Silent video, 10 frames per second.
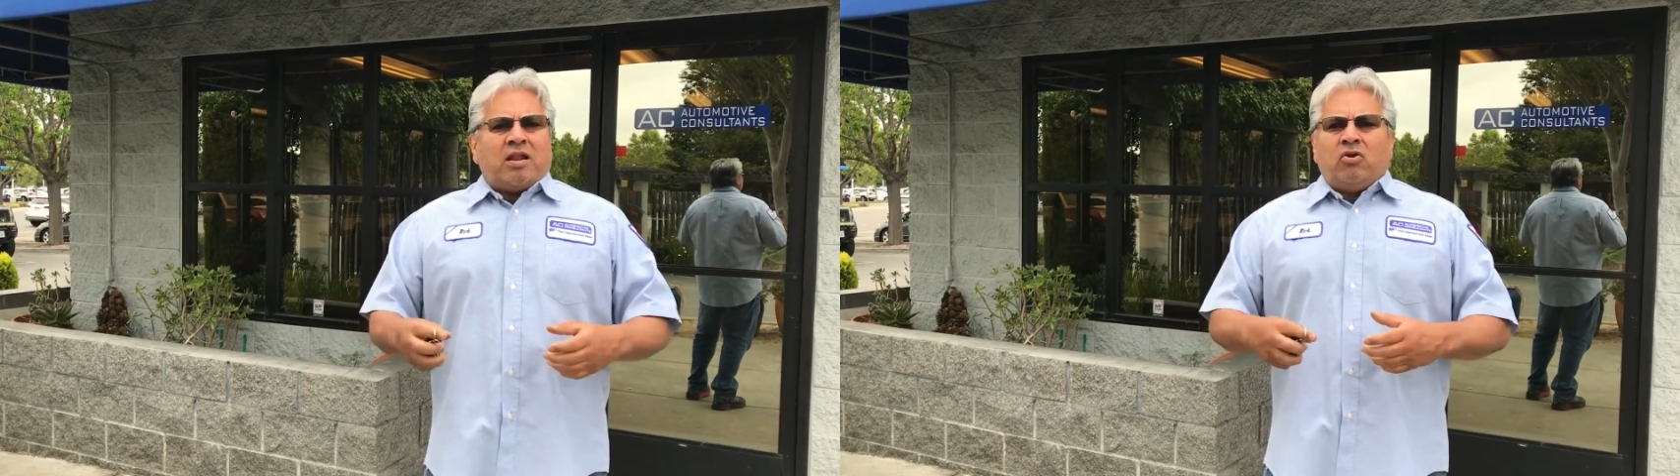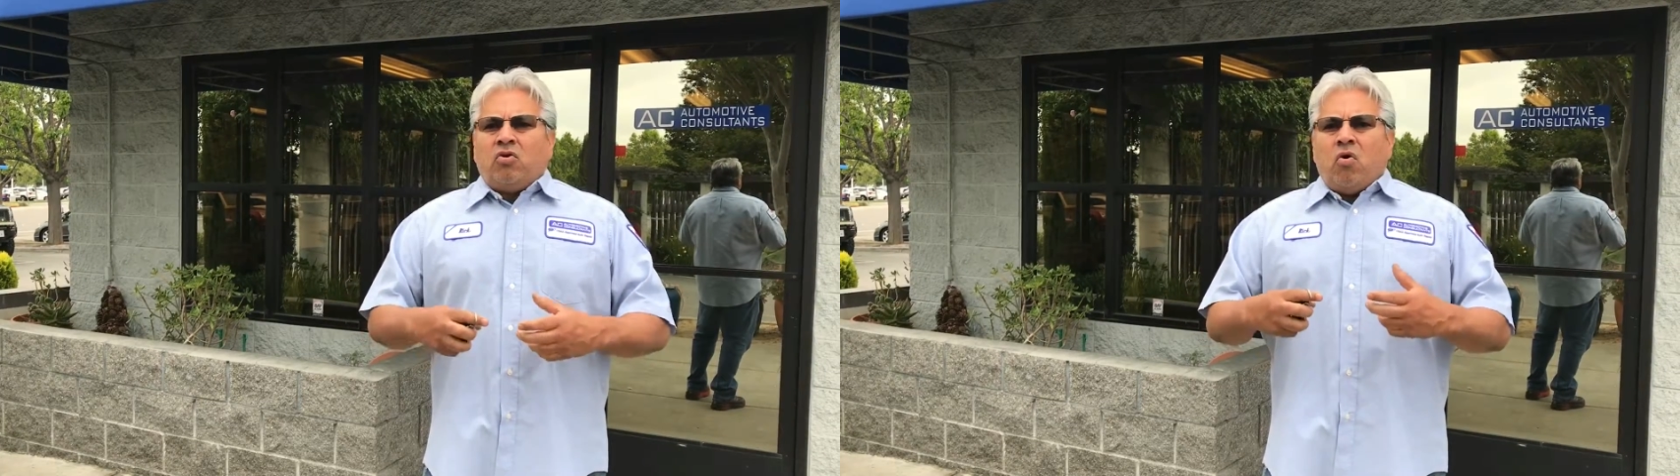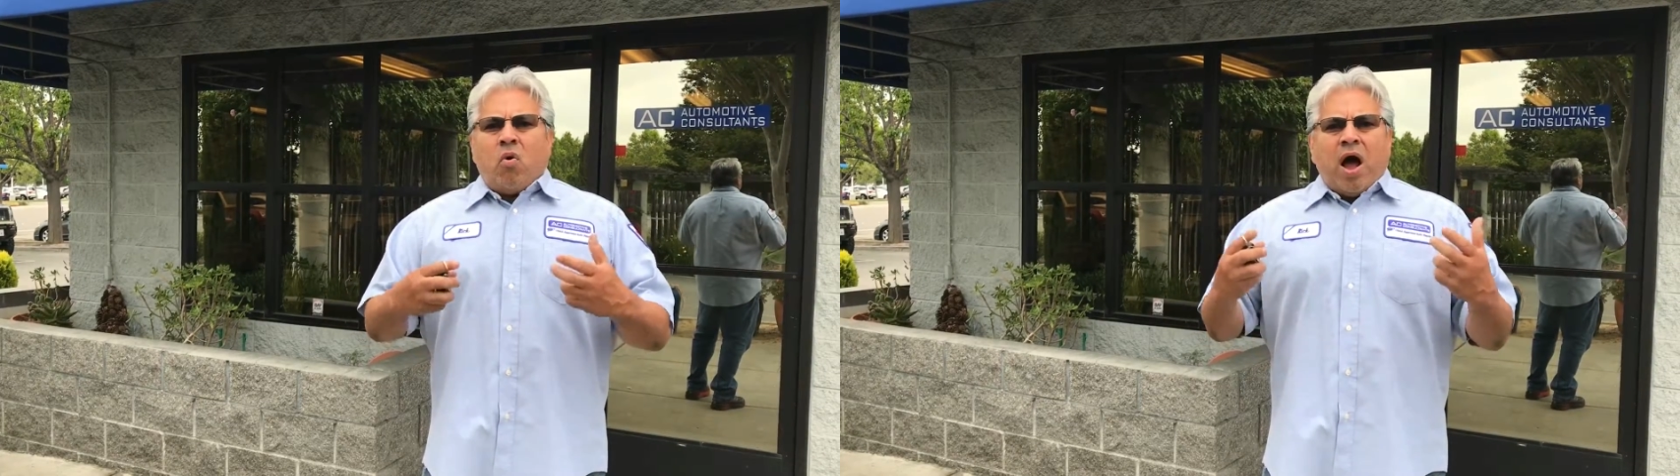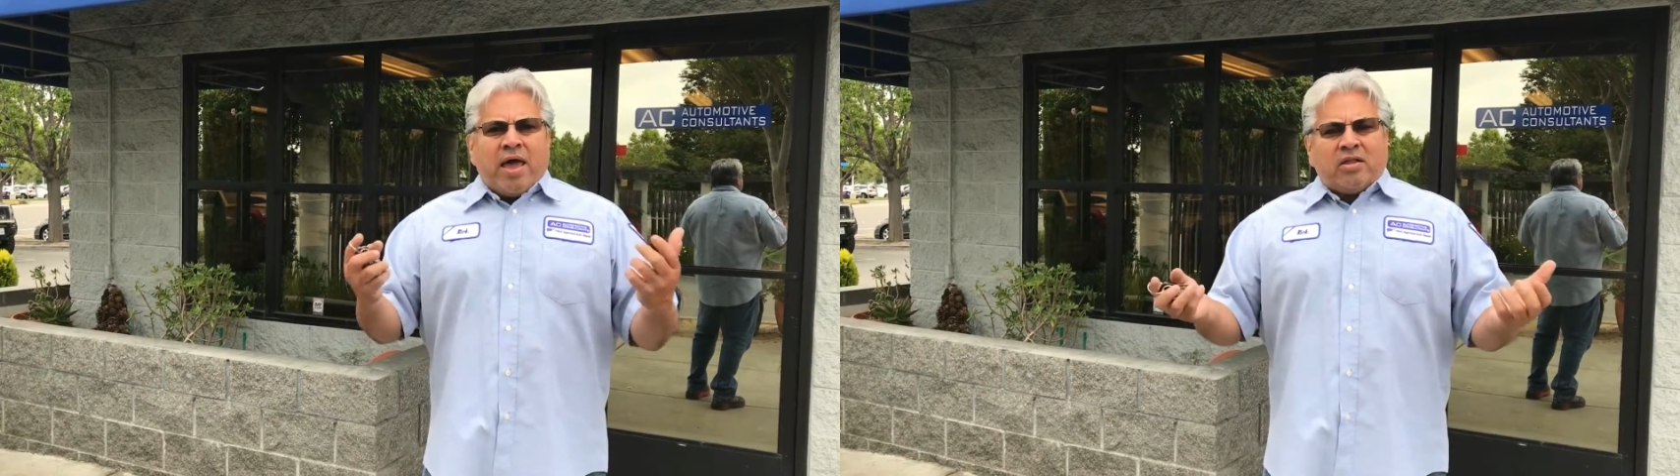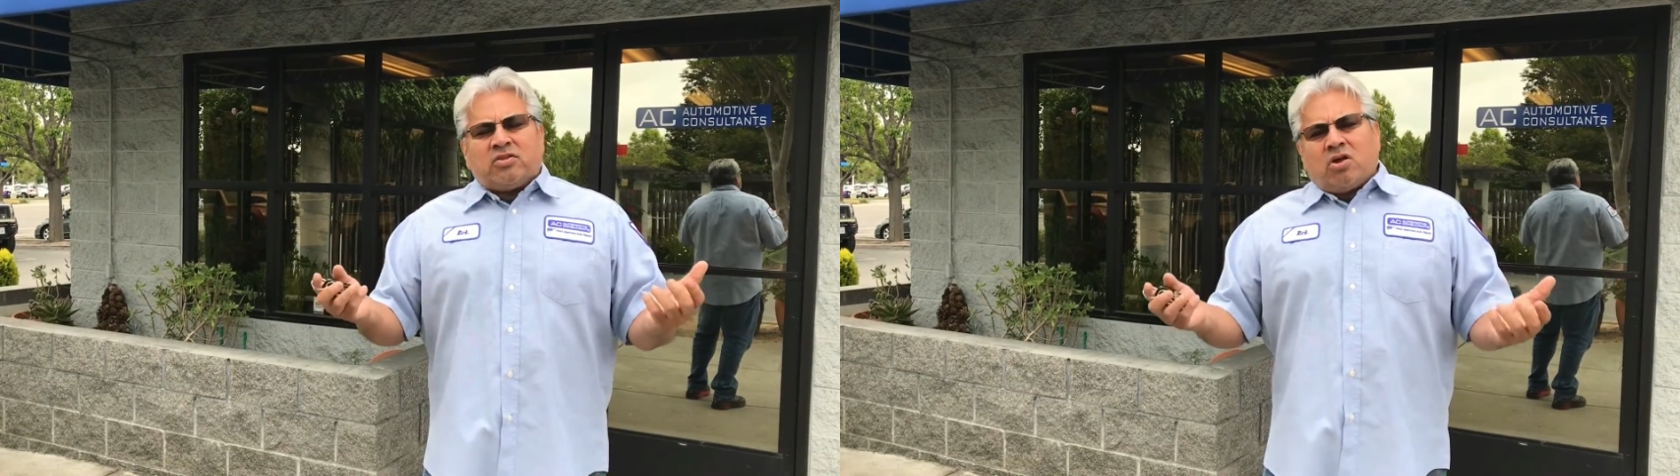I don't know
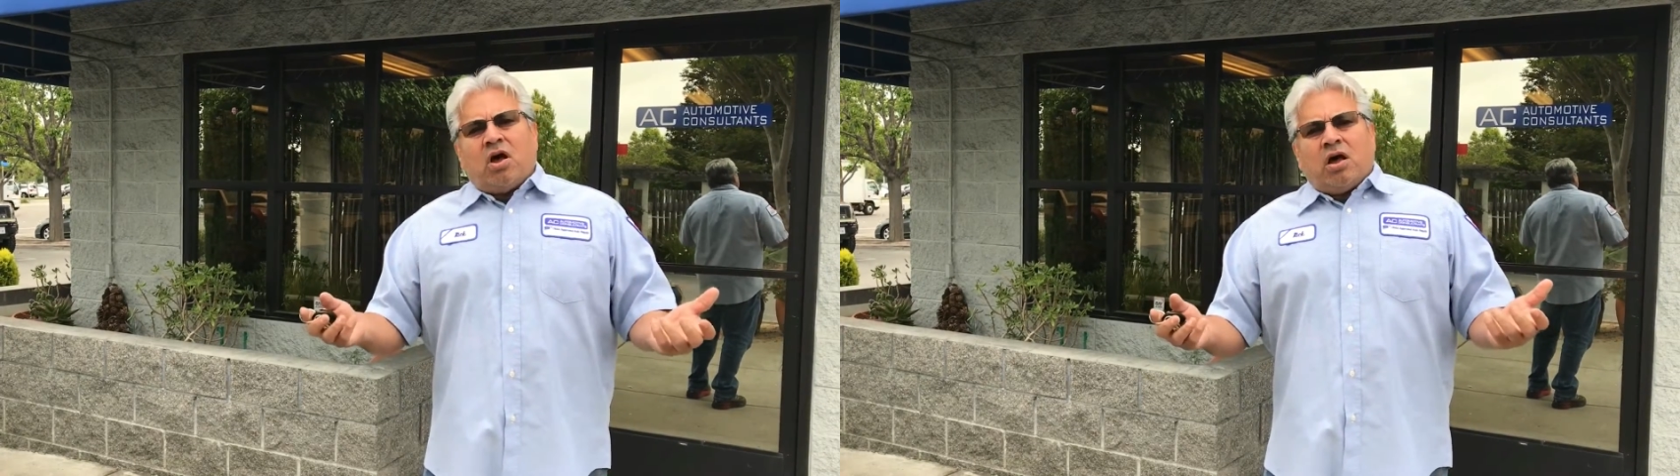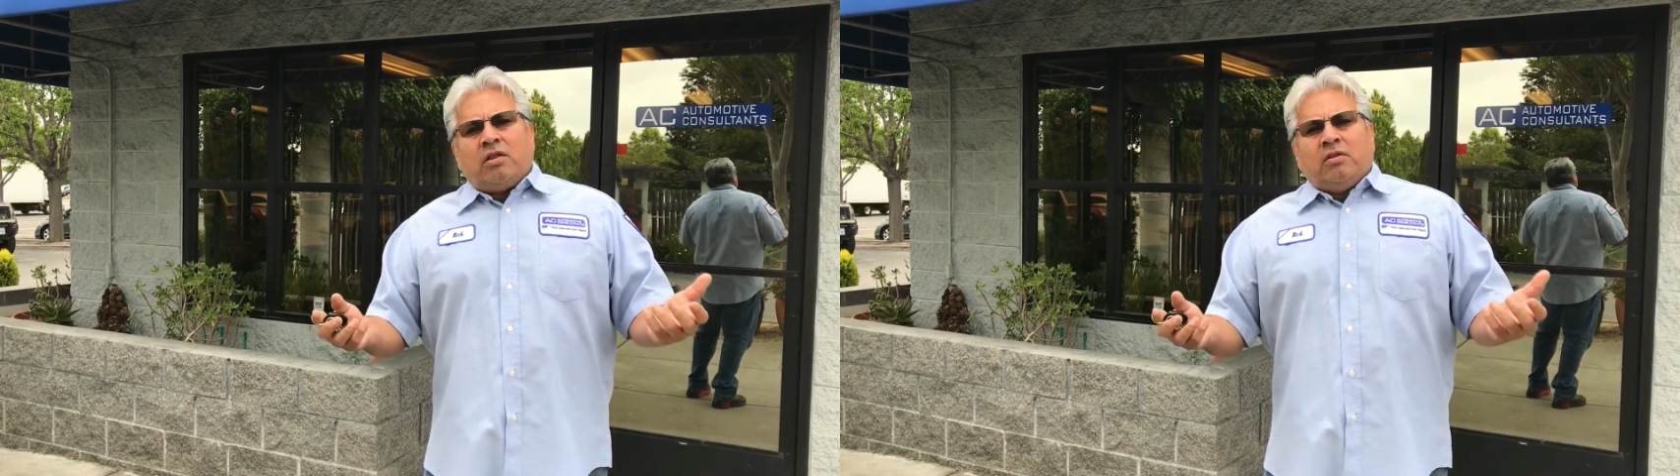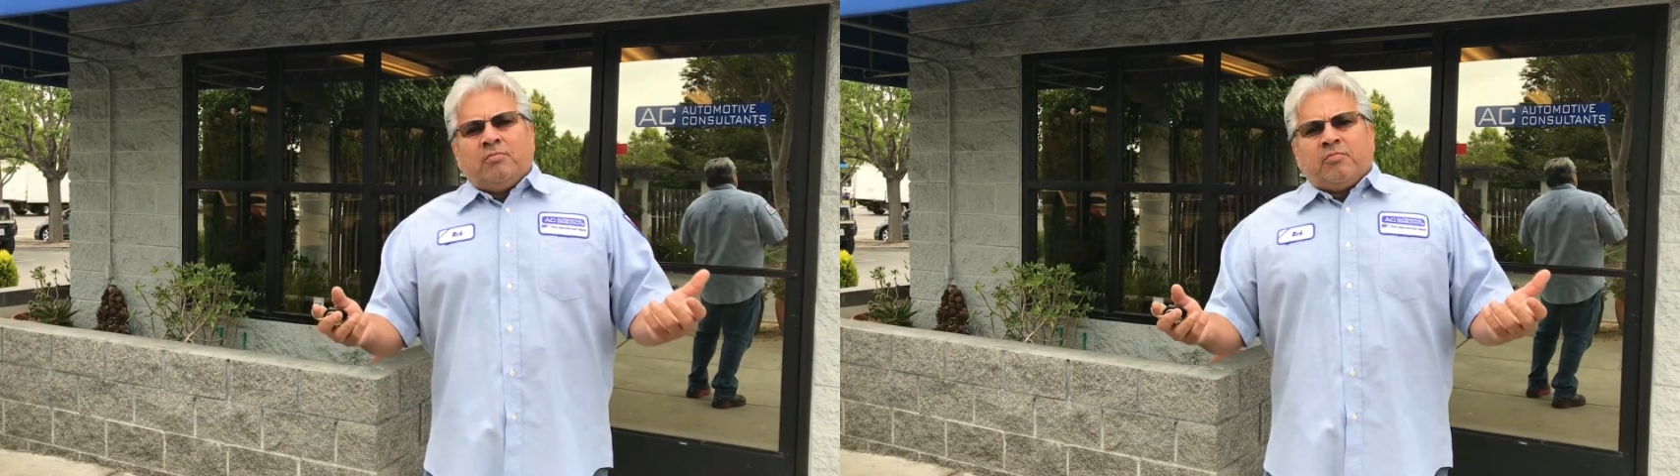why it's on.